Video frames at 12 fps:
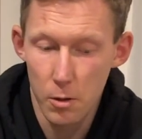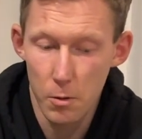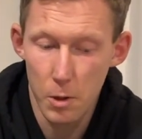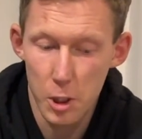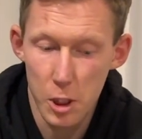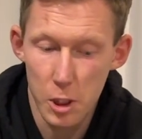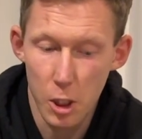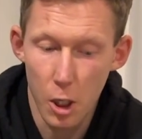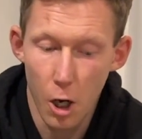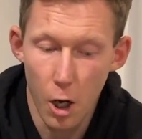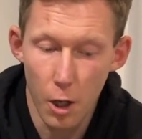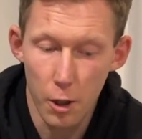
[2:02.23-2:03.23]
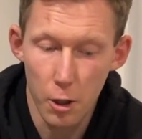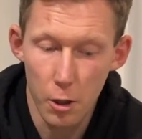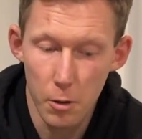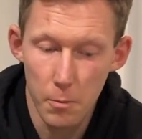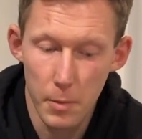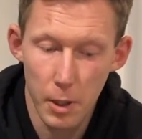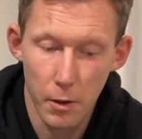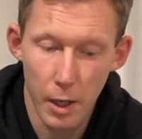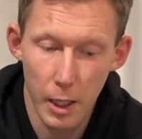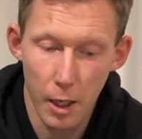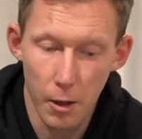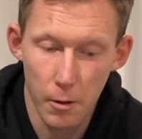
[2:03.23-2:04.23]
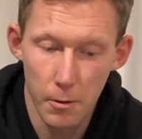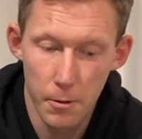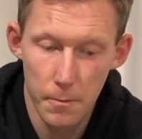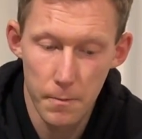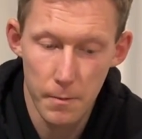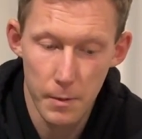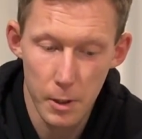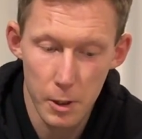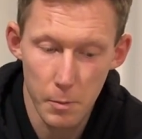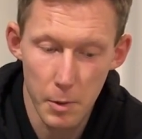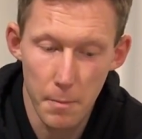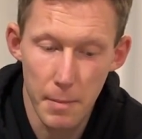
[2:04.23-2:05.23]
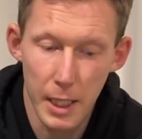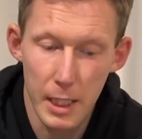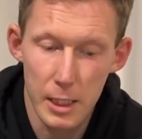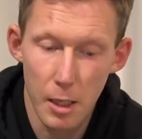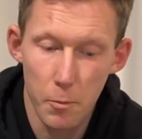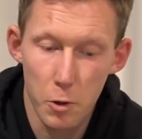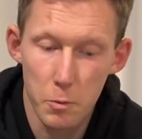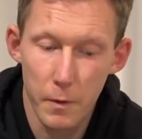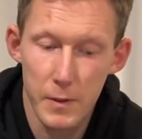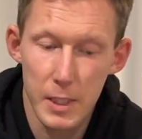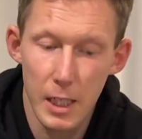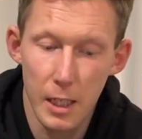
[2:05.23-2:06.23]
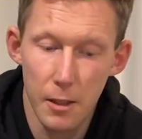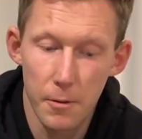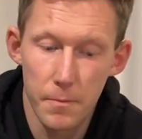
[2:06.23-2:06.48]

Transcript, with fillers: which is Conor McGregor. Some of the biggest numbers we've seen.